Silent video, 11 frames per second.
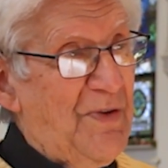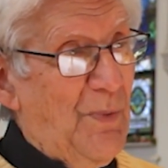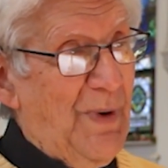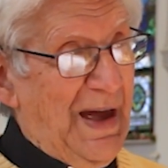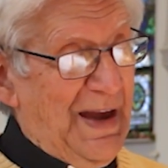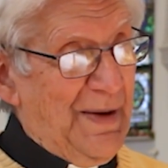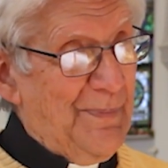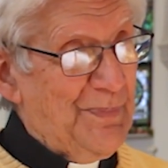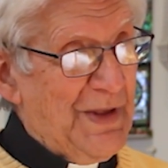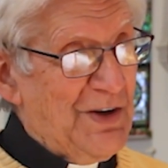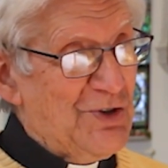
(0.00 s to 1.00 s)
the way,
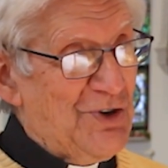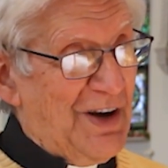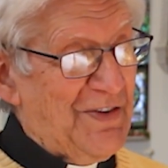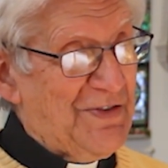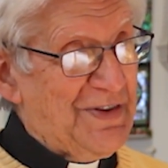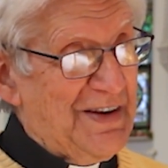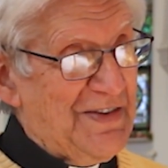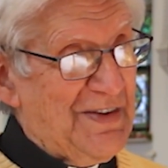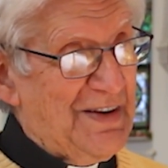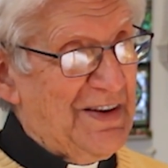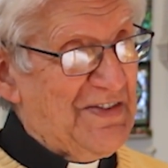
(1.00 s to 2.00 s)
just
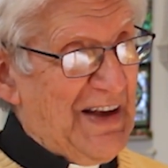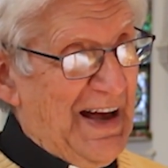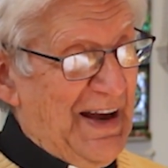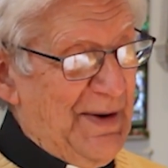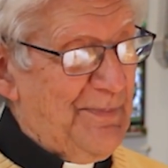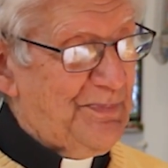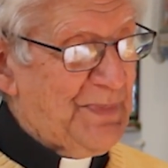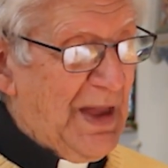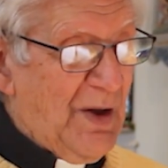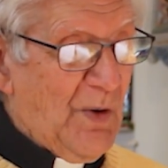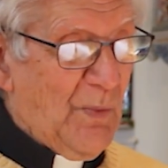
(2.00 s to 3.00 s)
as an aside,
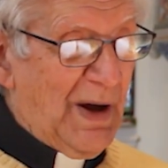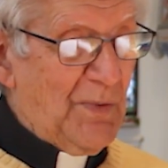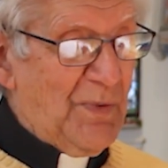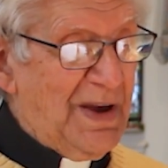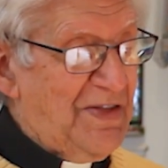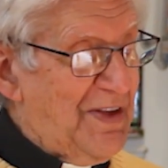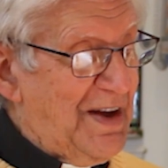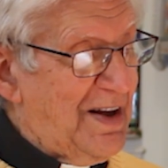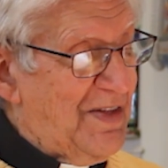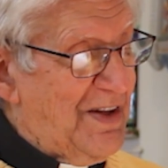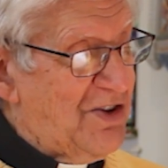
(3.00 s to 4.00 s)
when we
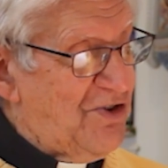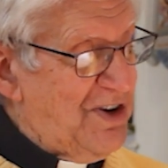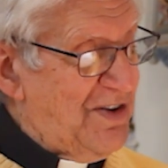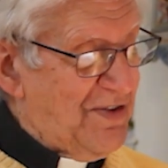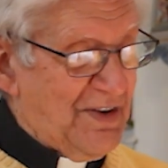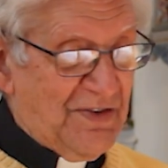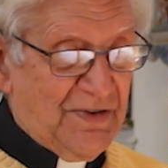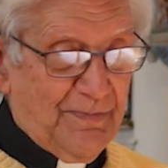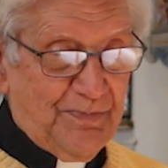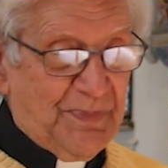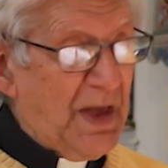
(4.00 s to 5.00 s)
think that Jesus
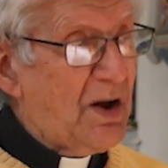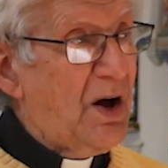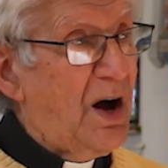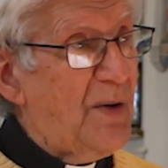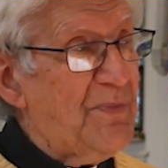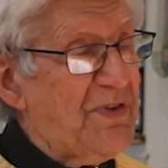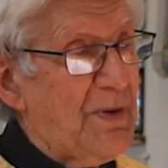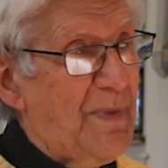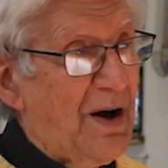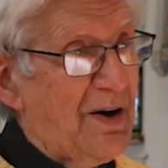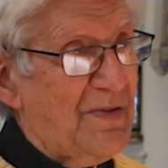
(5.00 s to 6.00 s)
comes
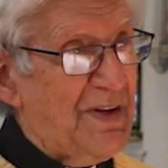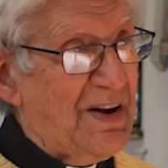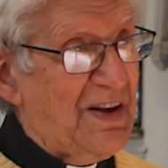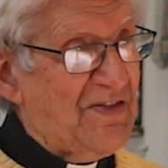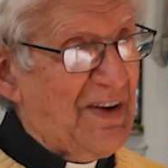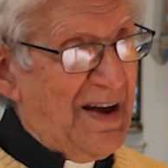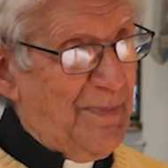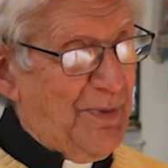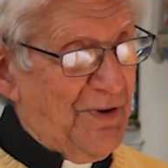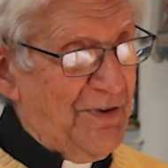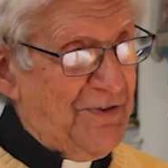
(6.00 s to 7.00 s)
among the
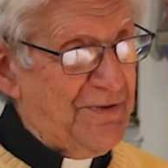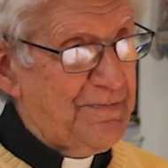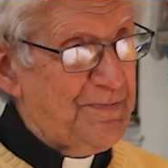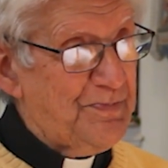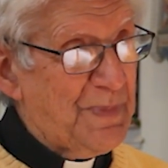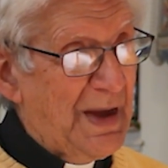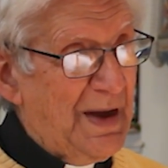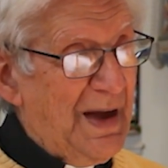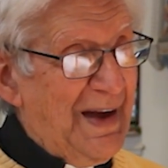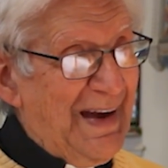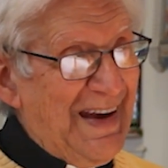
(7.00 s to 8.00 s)
disciples,
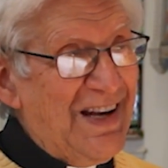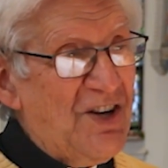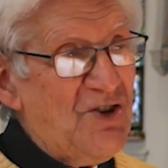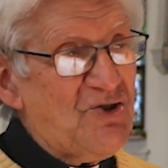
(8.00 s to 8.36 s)
in